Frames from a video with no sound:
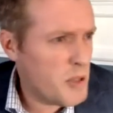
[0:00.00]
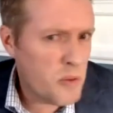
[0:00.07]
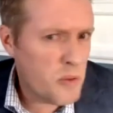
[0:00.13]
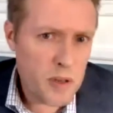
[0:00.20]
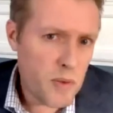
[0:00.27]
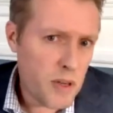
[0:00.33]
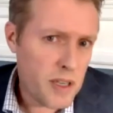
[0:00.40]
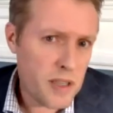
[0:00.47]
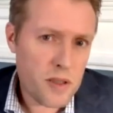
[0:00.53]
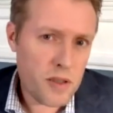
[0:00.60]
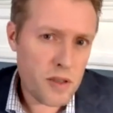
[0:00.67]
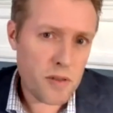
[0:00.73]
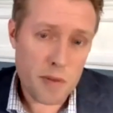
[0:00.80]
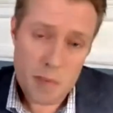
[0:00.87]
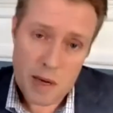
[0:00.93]
between one and
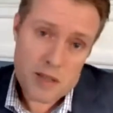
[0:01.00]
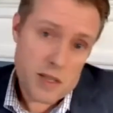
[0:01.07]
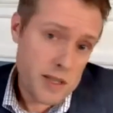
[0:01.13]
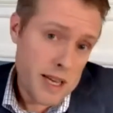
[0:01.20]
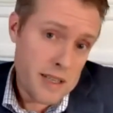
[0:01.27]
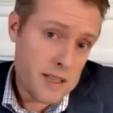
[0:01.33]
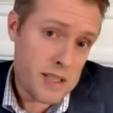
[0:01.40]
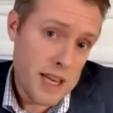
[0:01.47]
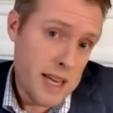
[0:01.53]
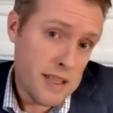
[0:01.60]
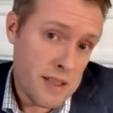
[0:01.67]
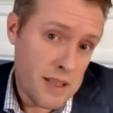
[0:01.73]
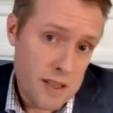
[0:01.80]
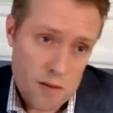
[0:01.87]
two, it makes a lot of sense.